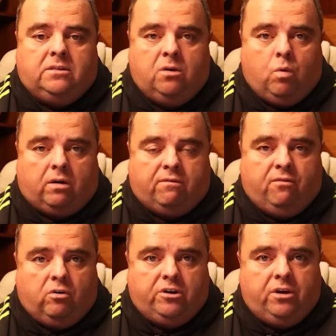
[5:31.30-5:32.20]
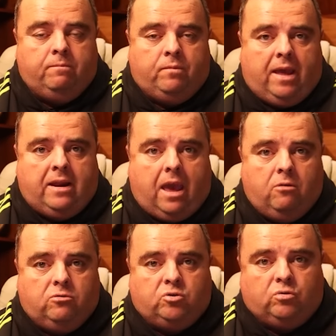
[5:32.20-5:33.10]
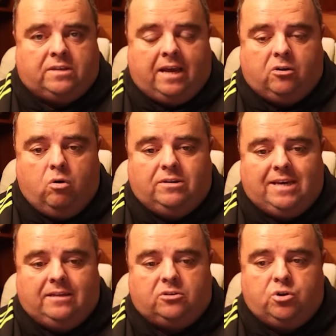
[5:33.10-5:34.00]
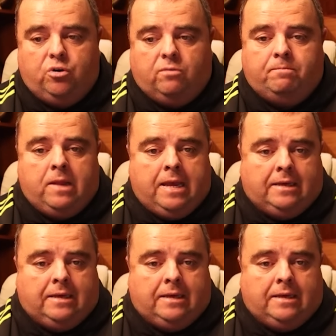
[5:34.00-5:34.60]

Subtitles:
to work for you and outsource that content to them.